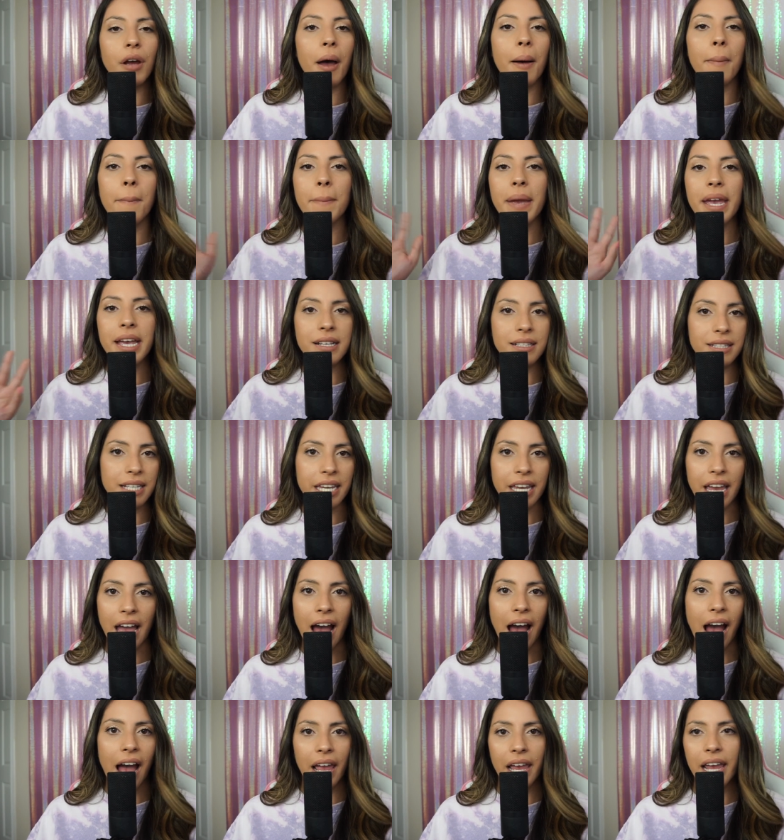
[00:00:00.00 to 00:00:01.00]
amazing
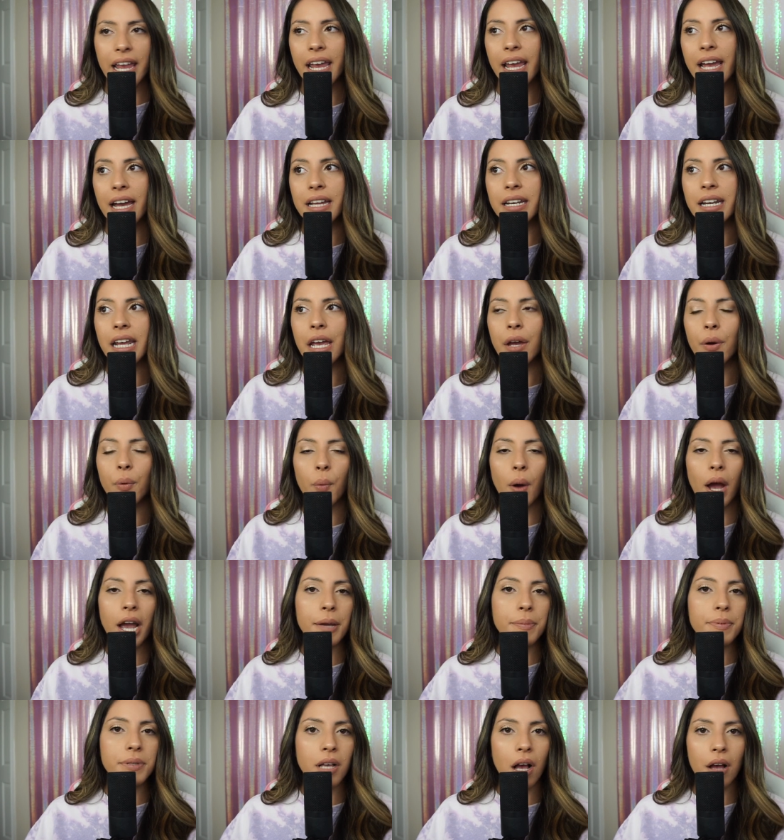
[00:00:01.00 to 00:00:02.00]
at. And it
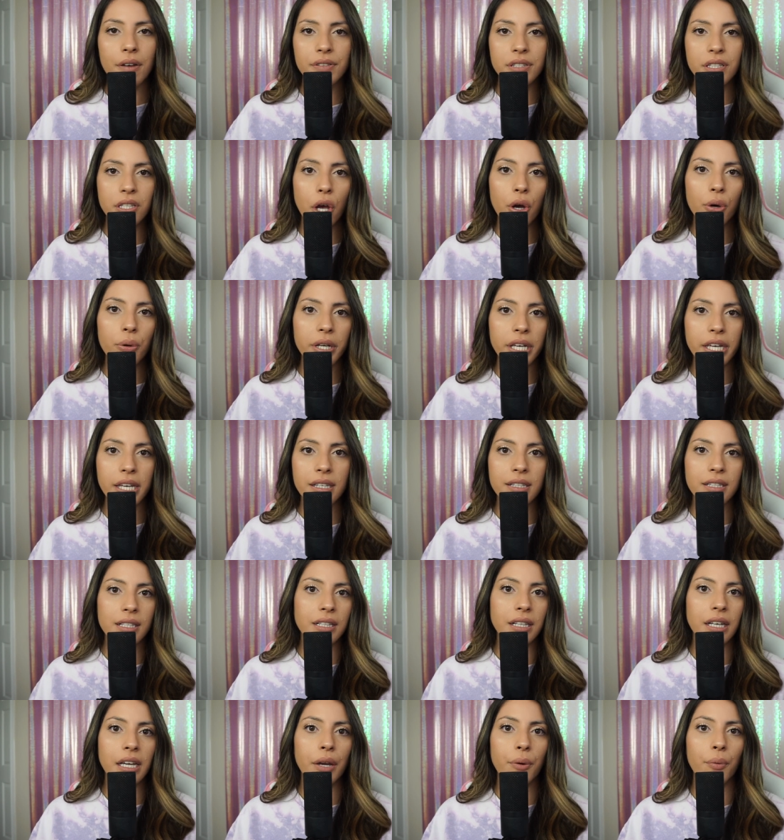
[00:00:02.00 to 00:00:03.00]
wipes off so
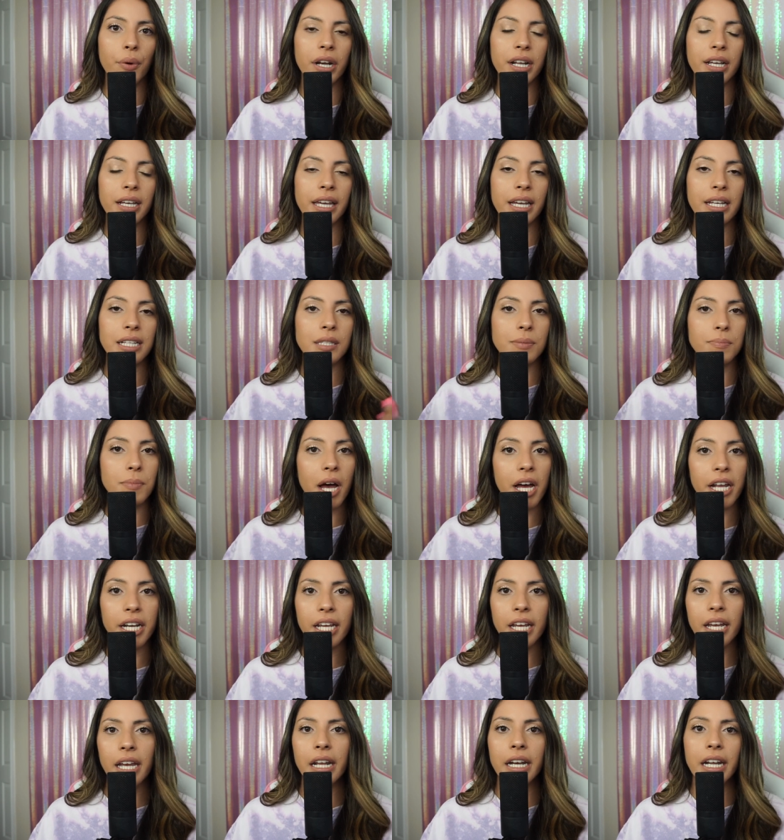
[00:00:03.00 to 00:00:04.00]
easily when it gets
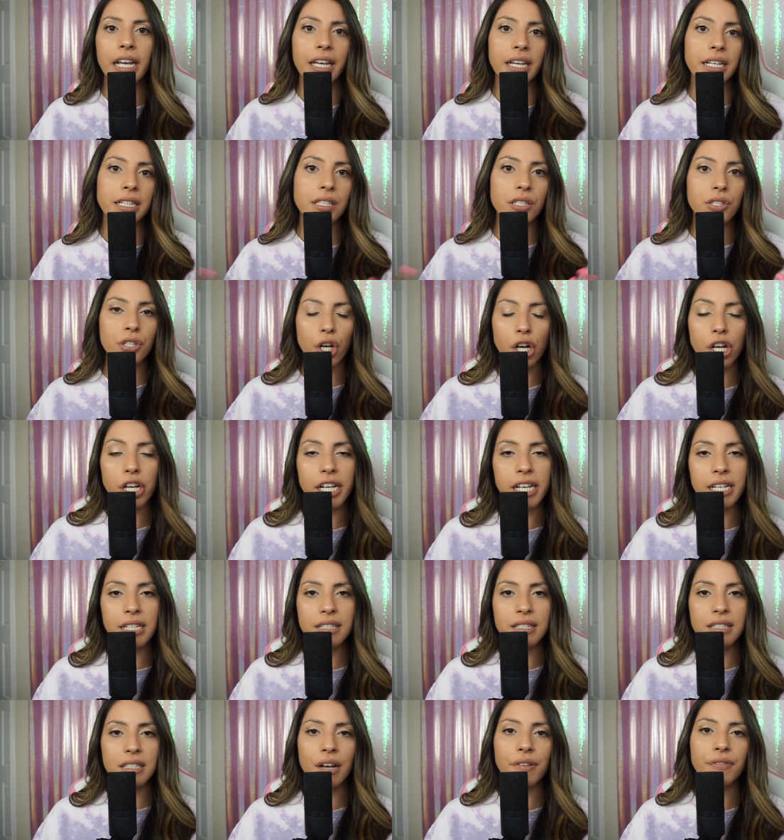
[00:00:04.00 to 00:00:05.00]
muddy and it gets dirty
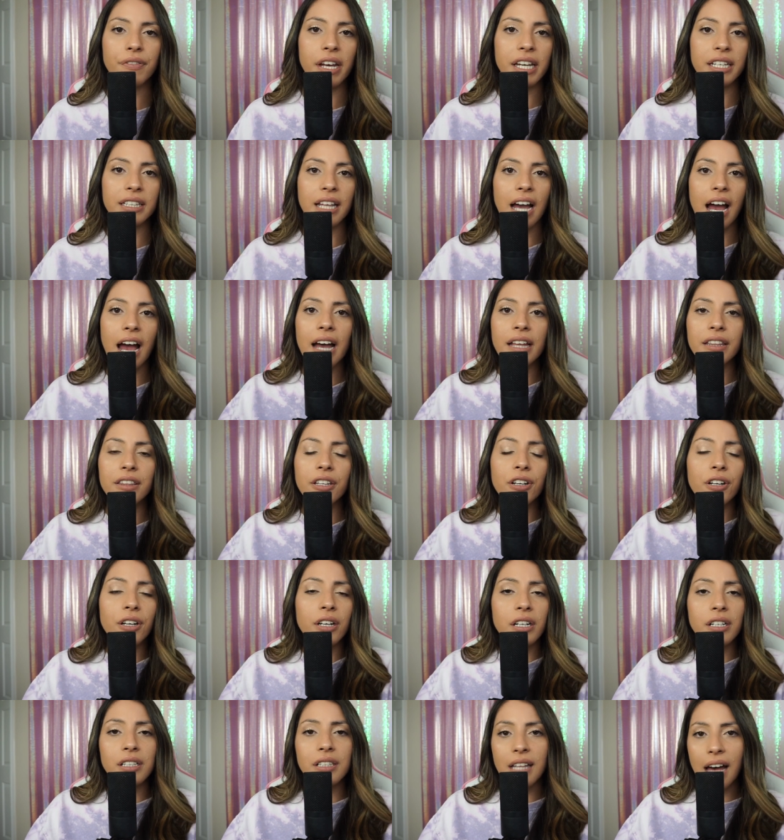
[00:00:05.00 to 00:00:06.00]
and stuff like that. They're
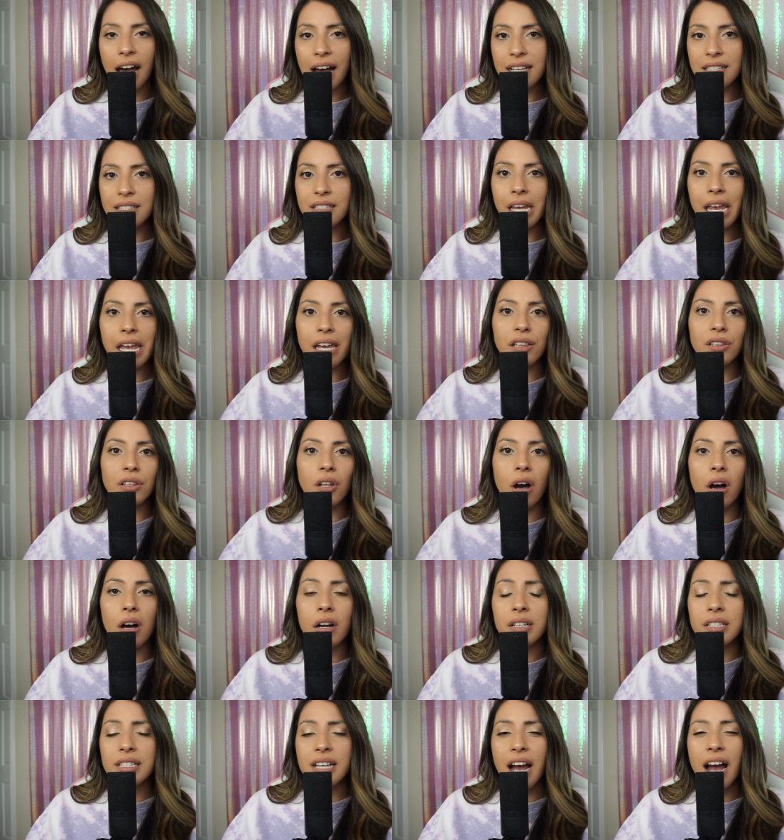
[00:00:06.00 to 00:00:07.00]
going to last a
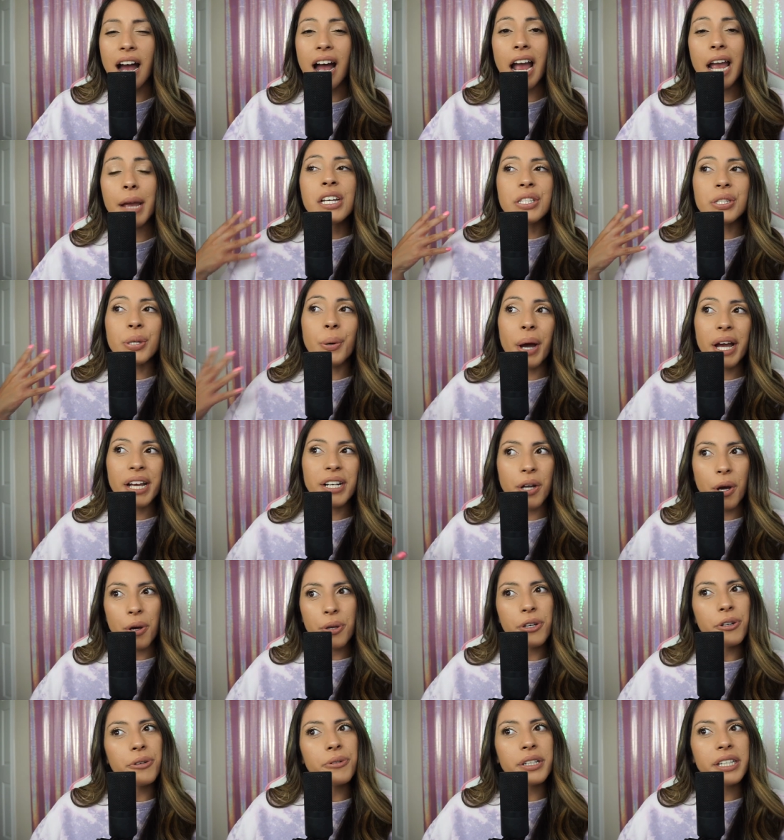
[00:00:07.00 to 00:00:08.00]
long time. So I
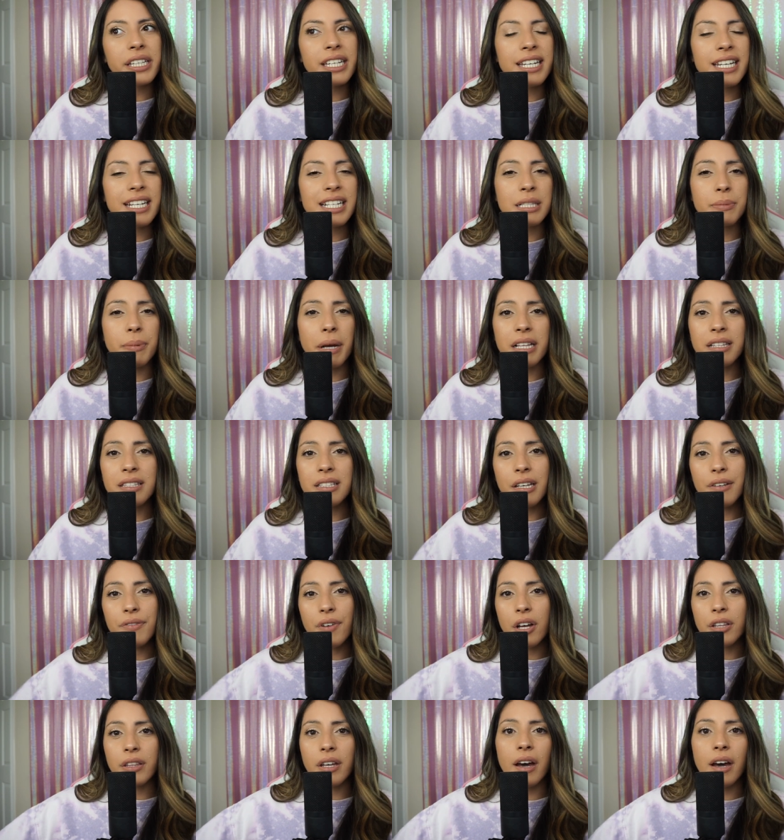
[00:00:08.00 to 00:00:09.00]
know they're really expensive on the